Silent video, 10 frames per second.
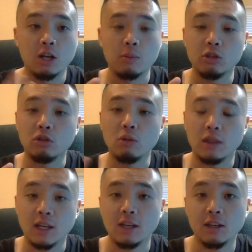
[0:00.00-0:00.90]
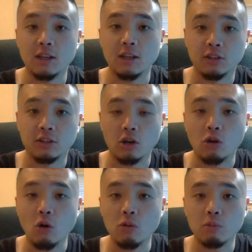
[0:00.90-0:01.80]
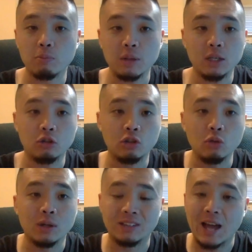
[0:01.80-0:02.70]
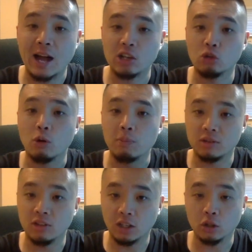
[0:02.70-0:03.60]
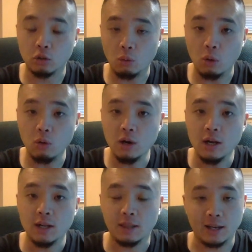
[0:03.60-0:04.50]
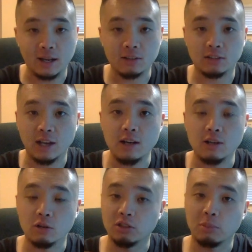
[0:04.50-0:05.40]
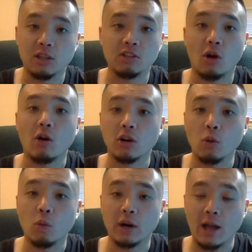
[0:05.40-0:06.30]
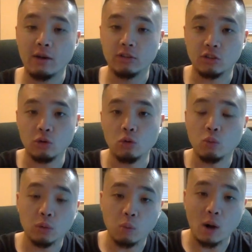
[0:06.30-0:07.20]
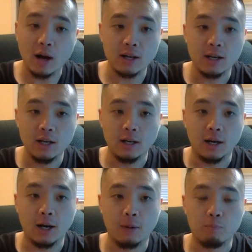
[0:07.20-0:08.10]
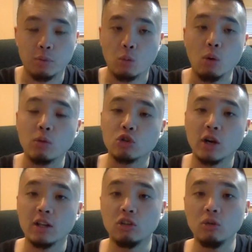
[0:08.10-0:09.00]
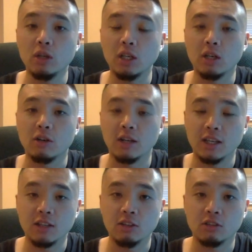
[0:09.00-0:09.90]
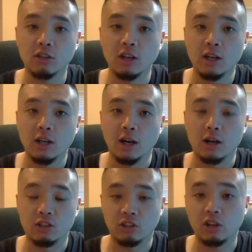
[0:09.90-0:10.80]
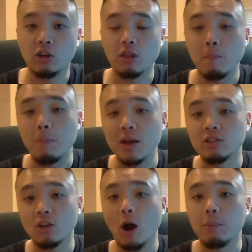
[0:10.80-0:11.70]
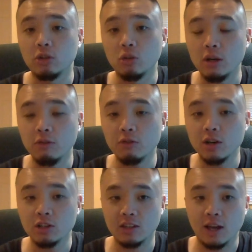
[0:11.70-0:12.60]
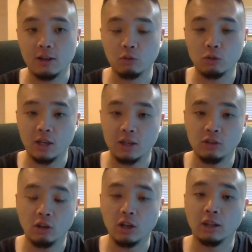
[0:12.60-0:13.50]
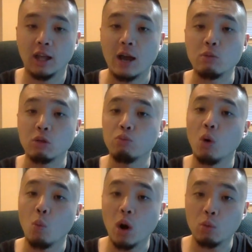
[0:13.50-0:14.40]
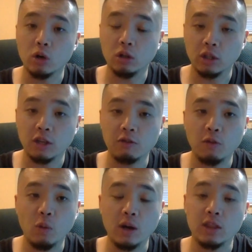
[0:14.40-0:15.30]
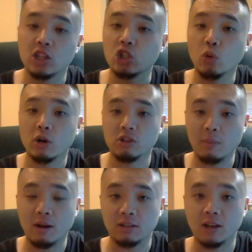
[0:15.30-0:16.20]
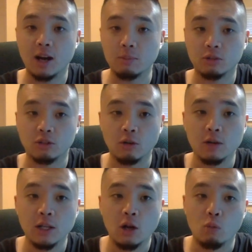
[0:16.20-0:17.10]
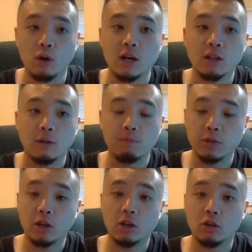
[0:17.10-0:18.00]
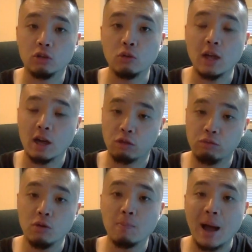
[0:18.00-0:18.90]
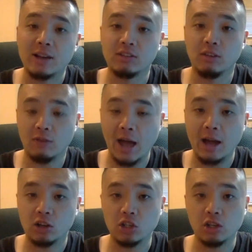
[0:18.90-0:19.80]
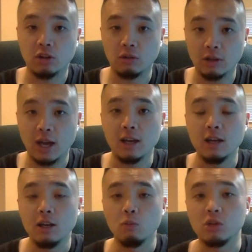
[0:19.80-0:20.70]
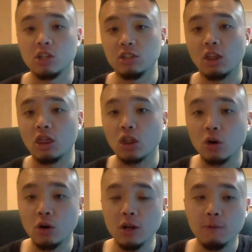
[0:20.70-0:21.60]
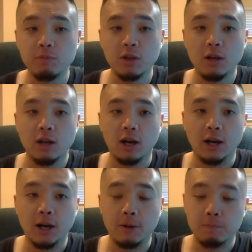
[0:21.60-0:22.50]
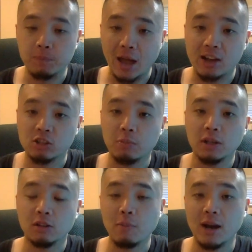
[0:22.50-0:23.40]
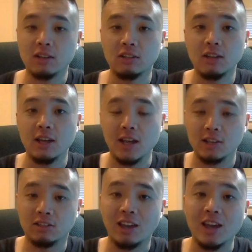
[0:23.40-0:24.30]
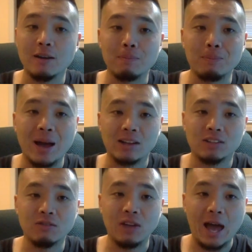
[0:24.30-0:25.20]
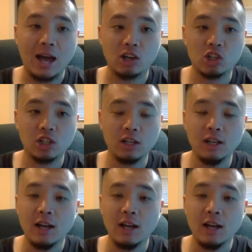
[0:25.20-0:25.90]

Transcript: Number two thing is, don't be too attached to a particular role. Like I said, some things aren't going to work out as you would want. But what we're trying to do here is secure the best opportunity for us that is in line with what we're looking for in the shortest amount of time. So we're going to do that through massive action, okay? Which is the third aspect to mindset, is take massive action.